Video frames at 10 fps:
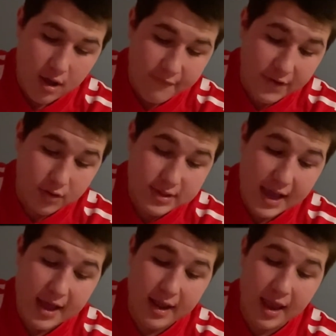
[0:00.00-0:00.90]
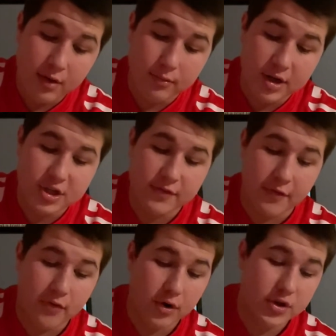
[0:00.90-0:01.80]
Fields had 8 rushes for
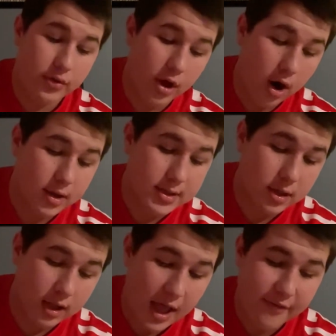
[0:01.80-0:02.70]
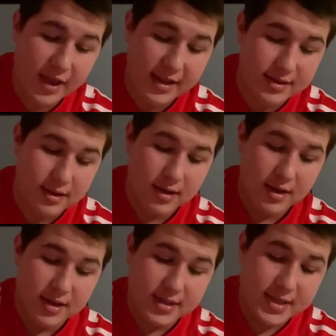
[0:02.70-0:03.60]
42 yards. Olave had
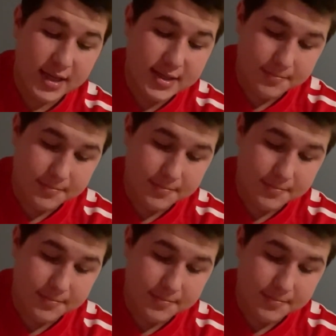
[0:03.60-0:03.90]
6